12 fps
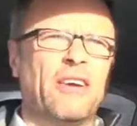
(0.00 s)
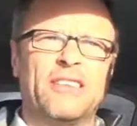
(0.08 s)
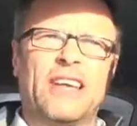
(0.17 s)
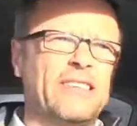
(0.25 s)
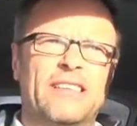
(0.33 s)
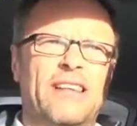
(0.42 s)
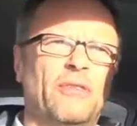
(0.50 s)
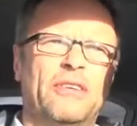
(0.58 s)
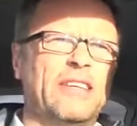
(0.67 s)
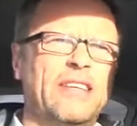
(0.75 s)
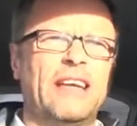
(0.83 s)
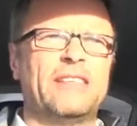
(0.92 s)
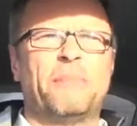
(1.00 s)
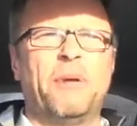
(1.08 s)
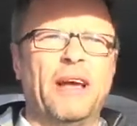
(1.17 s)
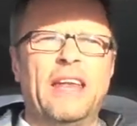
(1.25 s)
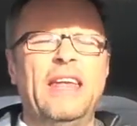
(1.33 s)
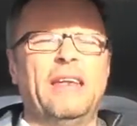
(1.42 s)
because that's as long as it takes to
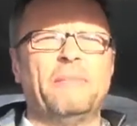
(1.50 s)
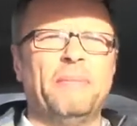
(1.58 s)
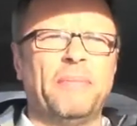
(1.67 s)
plug it in.